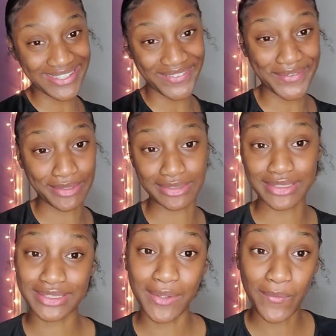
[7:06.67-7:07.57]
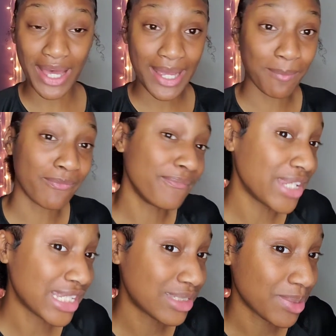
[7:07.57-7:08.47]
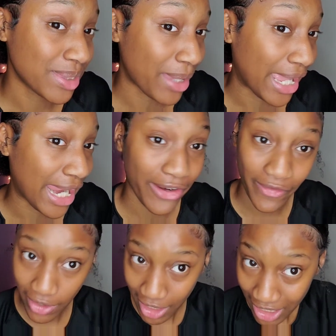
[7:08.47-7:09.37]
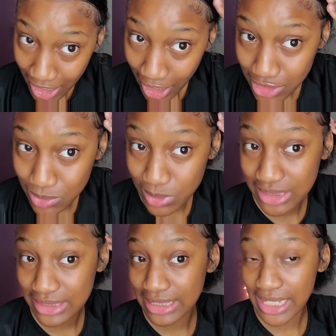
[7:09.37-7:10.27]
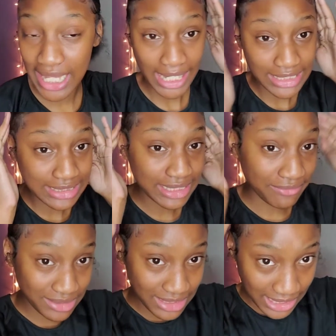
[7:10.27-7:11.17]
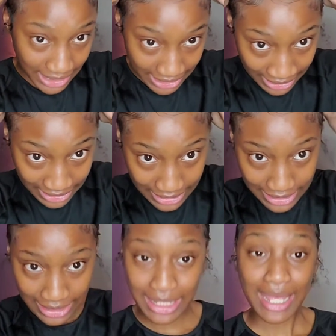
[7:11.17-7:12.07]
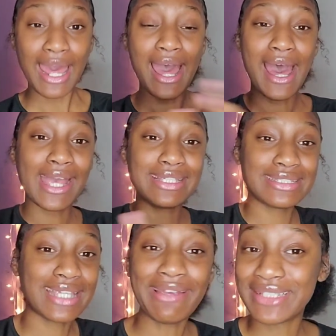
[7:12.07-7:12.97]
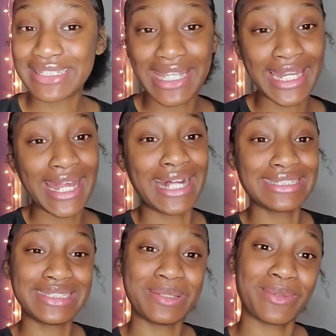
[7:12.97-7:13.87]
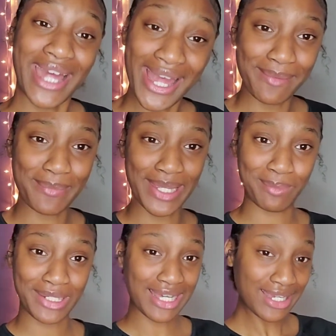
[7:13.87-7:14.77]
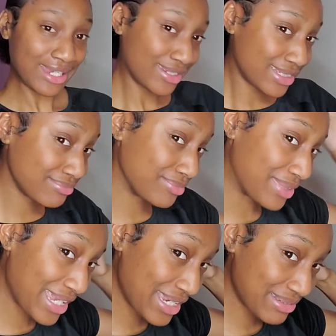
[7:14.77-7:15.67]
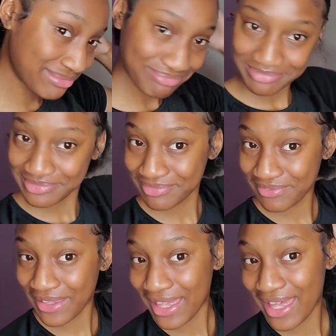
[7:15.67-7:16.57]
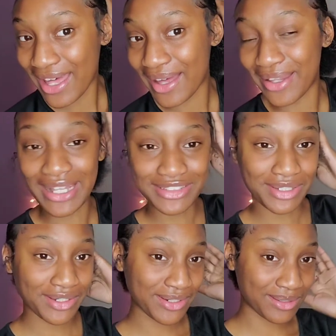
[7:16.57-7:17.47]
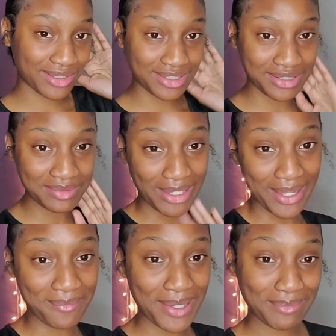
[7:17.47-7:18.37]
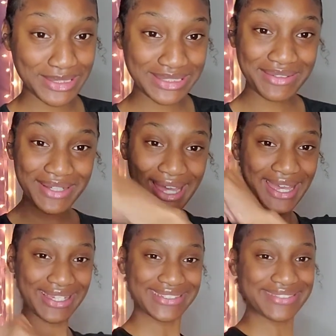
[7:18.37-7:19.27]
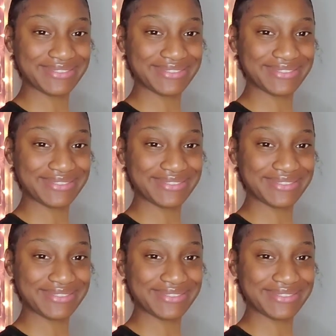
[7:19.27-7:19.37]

y'all so i'm finished with my hair as you can see the edges everything like it's safe to say that i still got it baby like what natural hair person is back baby okay